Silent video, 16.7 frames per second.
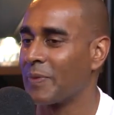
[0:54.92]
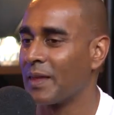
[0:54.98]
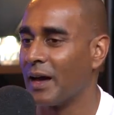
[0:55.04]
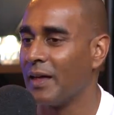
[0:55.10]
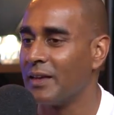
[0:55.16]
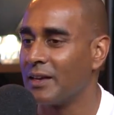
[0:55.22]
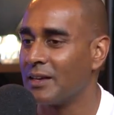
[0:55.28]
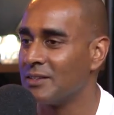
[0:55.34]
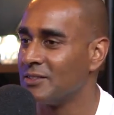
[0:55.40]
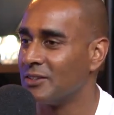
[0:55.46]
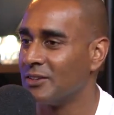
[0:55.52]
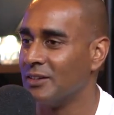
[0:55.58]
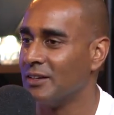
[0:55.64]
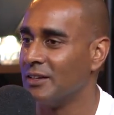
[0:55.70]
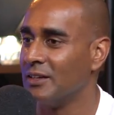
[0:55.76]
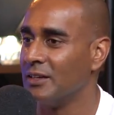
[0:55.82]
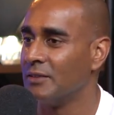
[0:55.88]
I think because
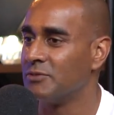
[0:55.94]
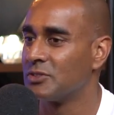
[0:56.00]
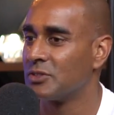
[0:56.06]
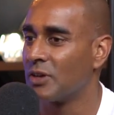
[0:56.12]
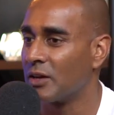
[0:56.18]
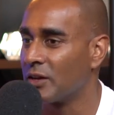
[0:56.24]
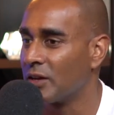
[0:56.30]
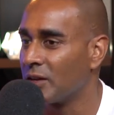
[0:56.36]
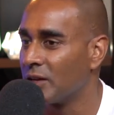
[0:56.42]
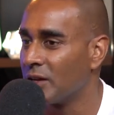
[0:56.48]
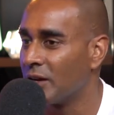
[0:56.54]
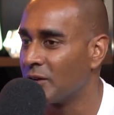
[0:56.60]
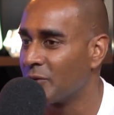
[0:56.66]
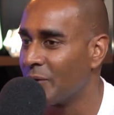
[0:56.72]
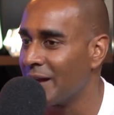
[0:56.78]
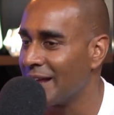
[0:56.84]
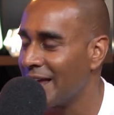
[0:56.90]
you've just got a
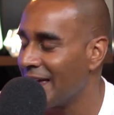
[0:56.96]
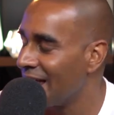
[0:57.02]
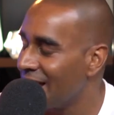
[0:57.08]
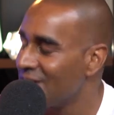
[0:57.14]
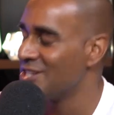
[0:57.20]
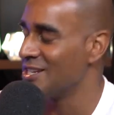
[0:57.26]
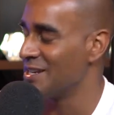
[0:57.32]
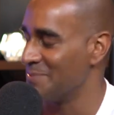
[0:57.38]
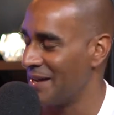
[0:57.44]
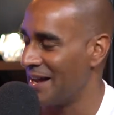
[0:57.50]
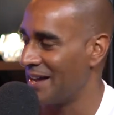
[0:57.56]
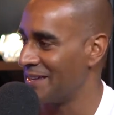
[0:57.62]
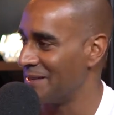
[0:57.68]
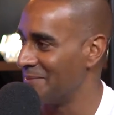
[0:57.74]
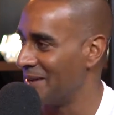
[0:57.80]
great energy about you,